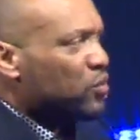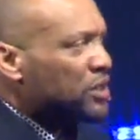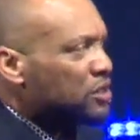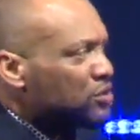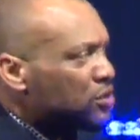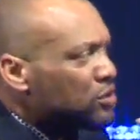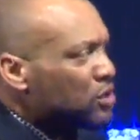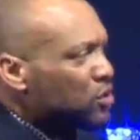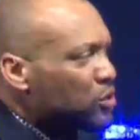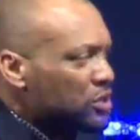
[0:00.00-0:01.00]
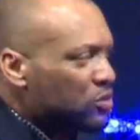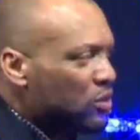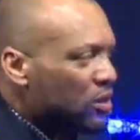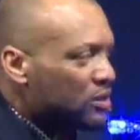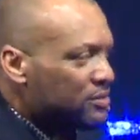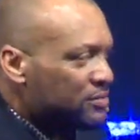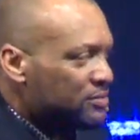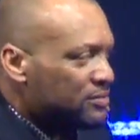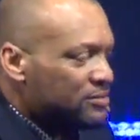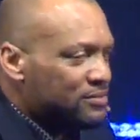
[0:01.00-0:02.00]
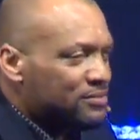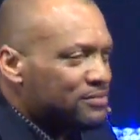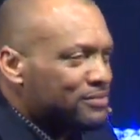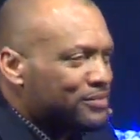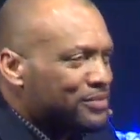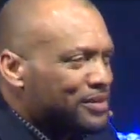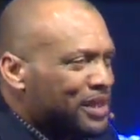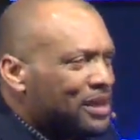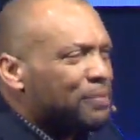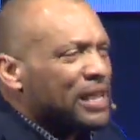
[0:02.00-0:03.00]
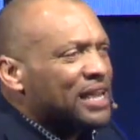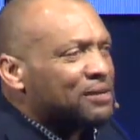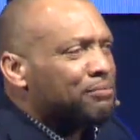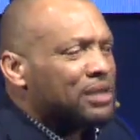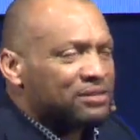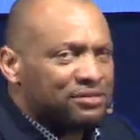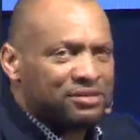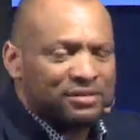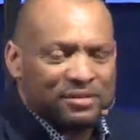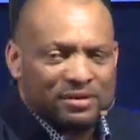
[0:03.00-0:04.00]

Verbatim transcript: when you don't know who you are. It'll be hit and miss.